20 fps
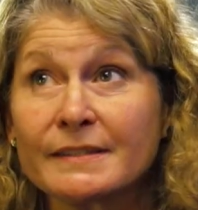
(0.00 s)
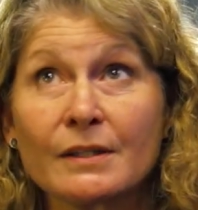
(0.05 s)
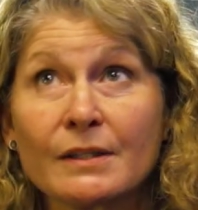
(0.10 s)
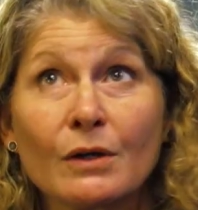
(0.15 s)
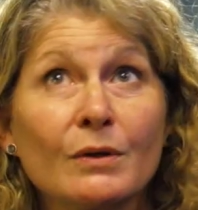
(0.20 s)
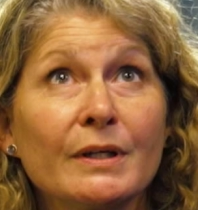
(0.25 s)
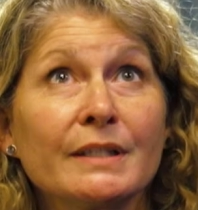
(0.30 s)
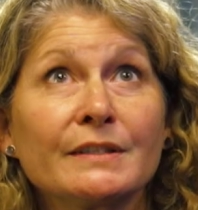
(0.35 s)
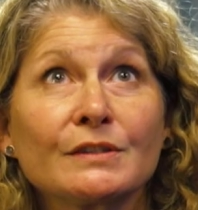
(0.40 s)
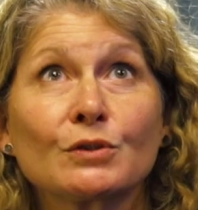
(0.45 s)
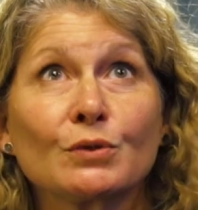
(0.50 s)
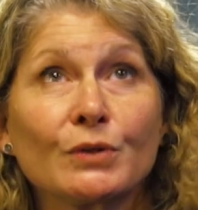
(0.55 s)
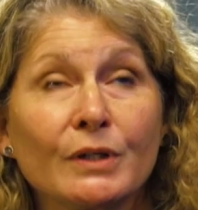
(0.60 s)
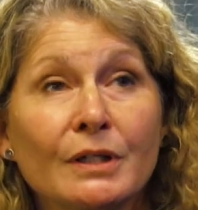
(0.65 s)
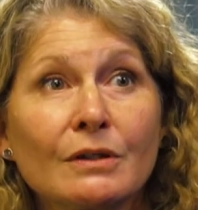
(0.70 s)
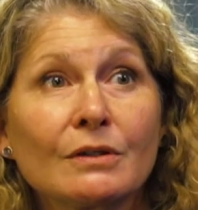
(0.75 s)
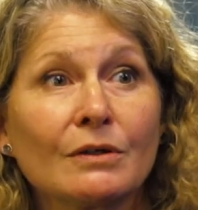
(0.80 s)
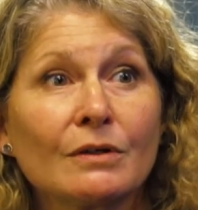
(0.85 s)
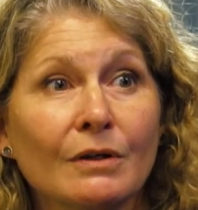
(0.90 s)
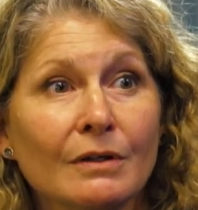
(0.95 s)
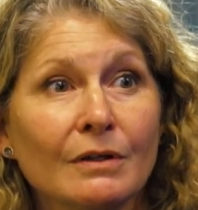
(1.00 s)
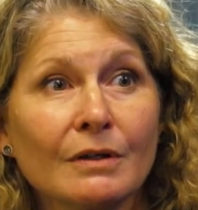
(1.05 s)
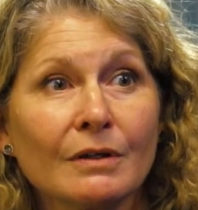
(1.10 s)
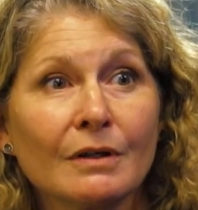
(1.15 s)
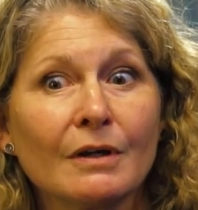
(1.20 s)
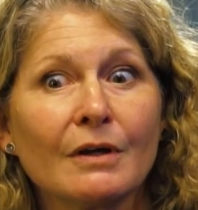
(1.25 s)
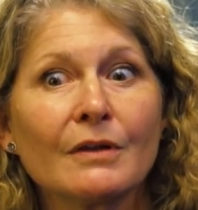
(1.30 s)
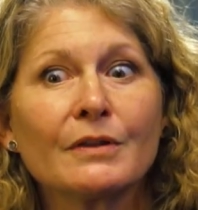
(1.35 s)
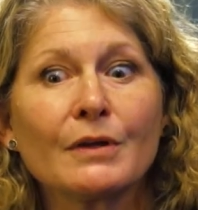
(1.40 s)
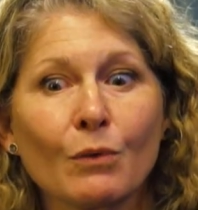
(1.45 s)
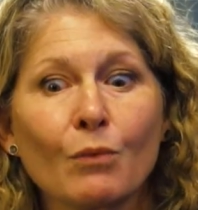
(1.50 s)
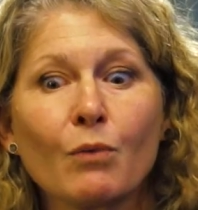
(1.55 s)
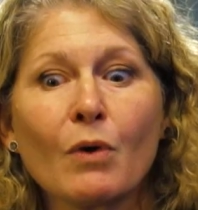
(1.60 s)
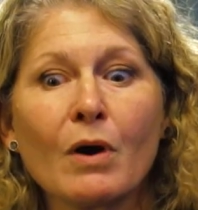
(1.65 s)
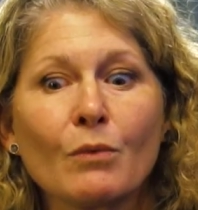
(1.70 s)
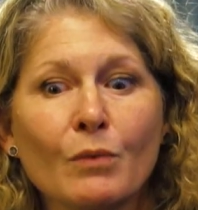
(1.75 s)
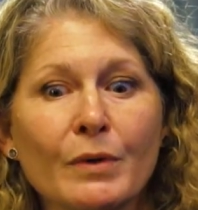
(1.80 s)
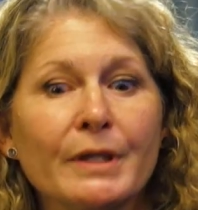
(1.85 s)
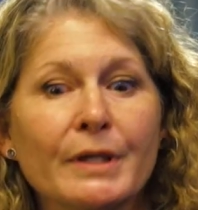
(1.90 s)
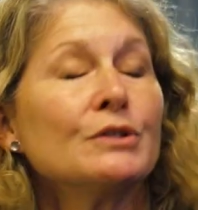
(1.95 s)
So it's critical that
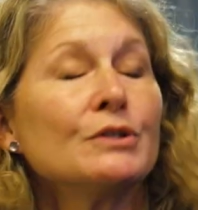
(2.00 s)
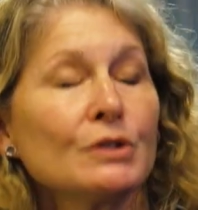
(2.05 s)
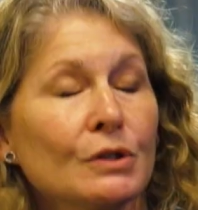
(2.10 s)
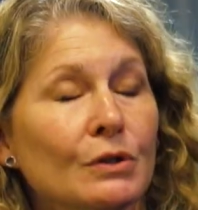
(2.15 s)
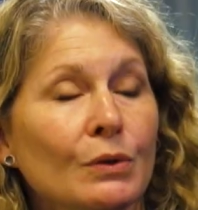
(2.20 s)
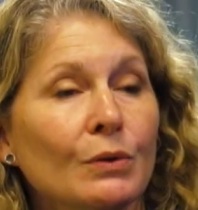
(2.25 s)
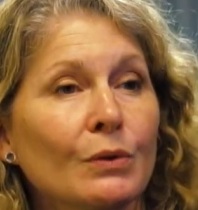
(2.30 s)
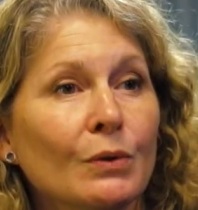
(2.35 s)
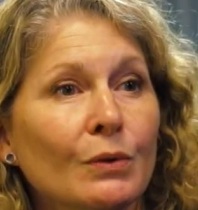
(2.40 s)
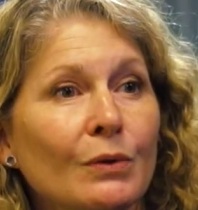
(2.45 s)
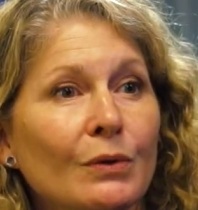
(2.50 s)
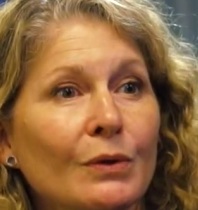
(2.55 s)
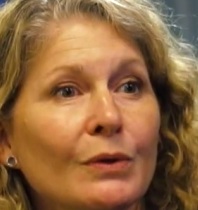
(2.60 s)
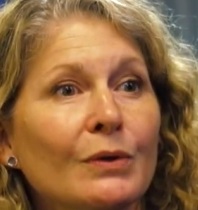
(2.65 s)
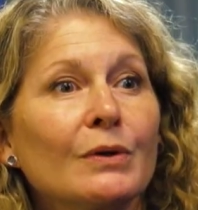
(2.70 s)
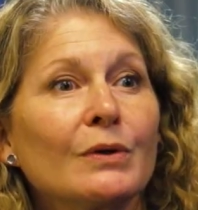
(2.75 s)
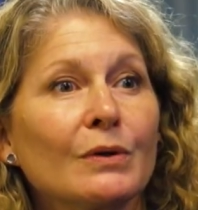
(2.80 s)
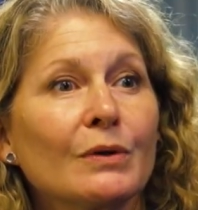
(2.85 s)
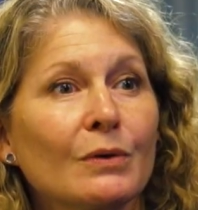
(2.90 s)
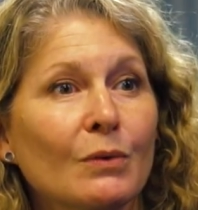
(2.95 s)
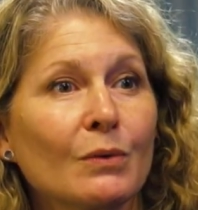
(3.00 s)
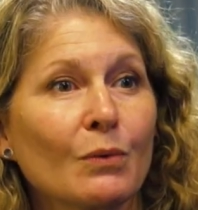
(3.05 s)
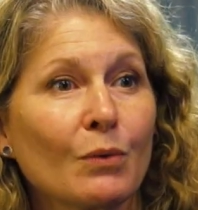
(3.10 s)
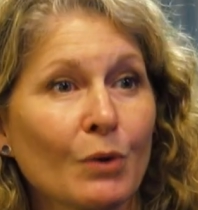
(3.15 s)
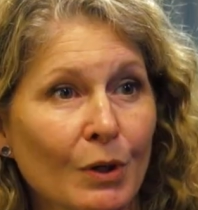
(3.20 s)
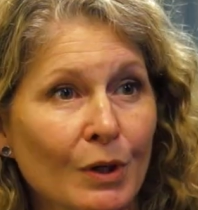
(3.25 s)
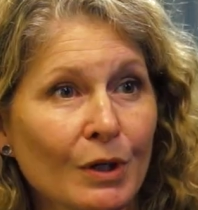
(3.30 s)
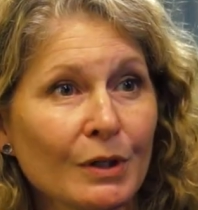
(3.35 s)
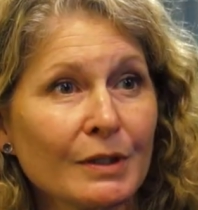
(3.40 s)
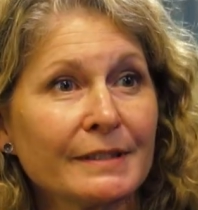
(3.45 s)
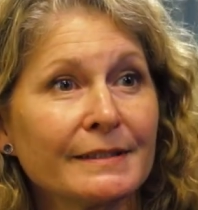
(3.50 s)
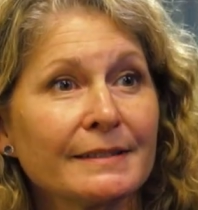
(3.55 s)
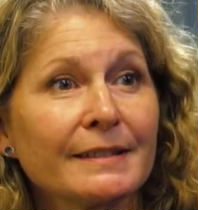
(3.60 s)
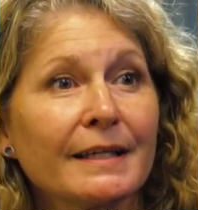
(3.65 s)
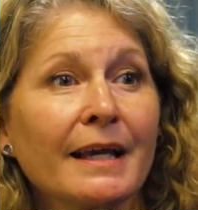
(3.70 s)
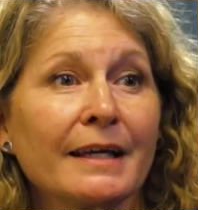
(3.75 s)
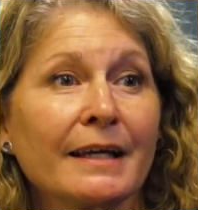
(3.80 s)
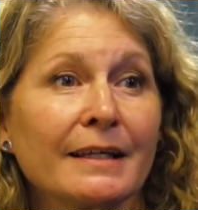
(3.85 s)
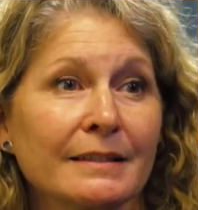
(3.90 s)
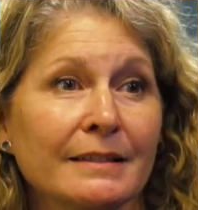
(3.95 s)
what we do works
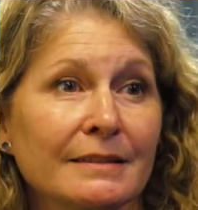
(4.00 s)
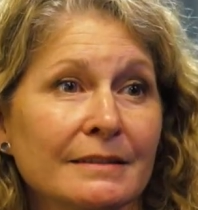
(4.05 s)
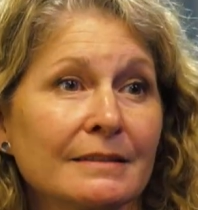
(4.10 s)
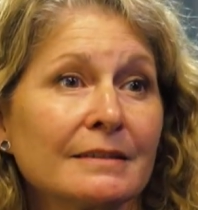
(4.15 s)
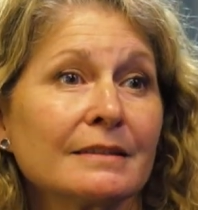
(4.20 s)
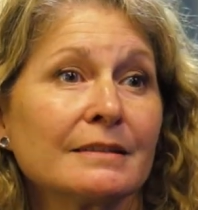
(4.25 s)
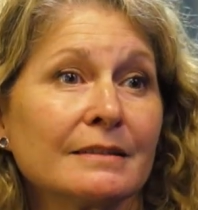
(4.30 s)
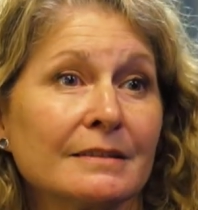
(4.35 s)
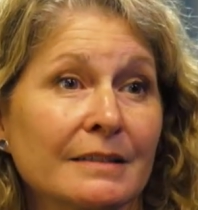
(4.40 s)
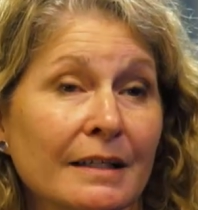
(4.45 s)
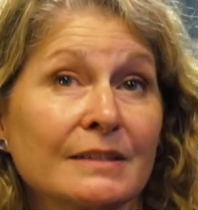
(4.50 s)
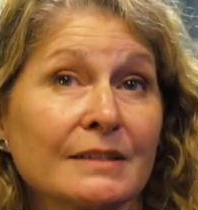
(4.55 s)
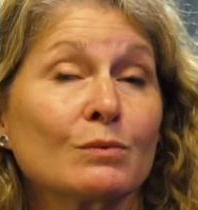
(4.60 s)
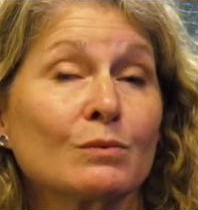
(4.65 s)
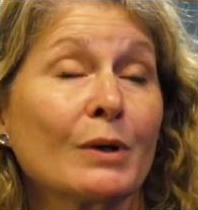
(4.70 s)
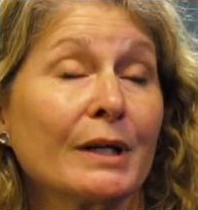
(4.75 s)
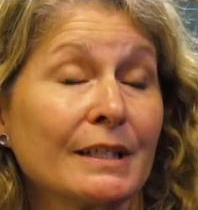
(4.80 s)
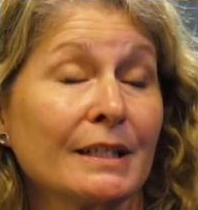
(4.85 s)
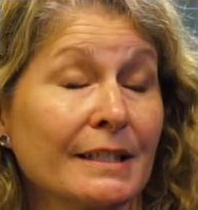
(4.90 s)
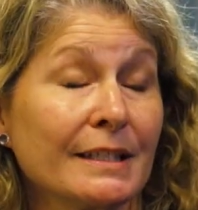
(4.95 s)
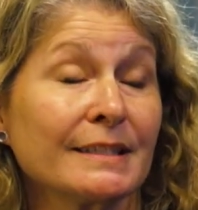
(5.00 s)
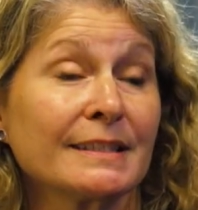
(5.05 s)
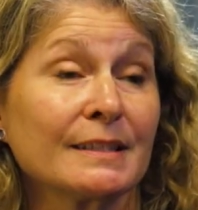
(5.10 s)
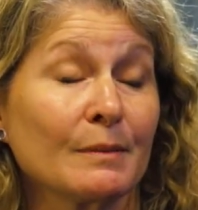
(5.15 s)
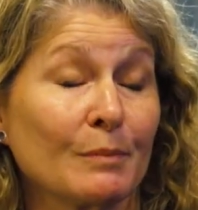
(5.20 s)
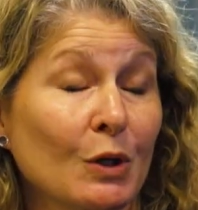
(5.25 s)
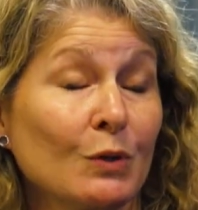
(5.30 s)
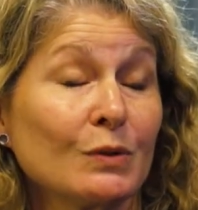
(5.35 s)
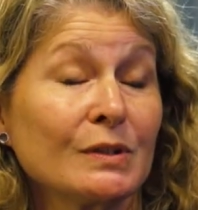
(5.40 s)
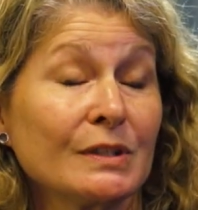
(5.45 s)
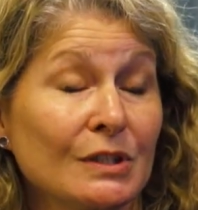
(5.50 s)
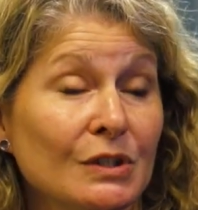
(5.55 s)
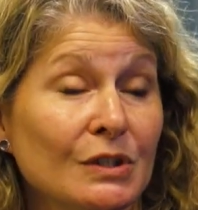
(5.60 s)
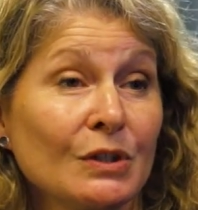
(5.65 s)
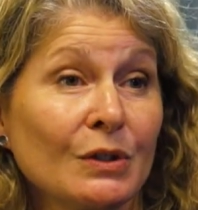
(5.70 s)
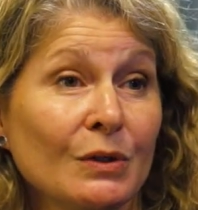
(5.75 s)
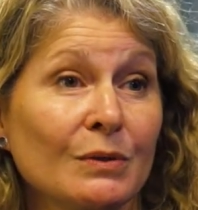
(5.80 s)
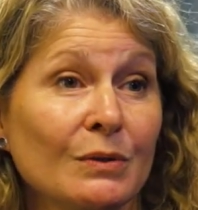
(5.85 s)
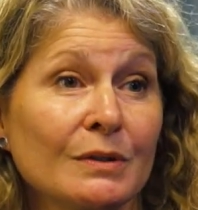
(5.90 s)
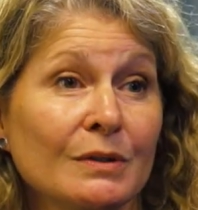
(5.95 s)
and does what it is supposed to
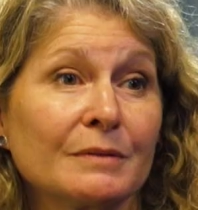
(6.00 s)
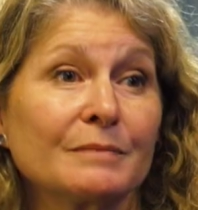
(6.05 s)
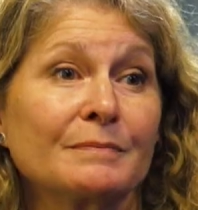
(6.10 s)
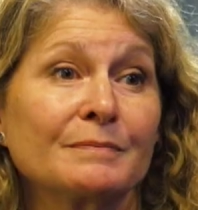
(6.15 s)
do.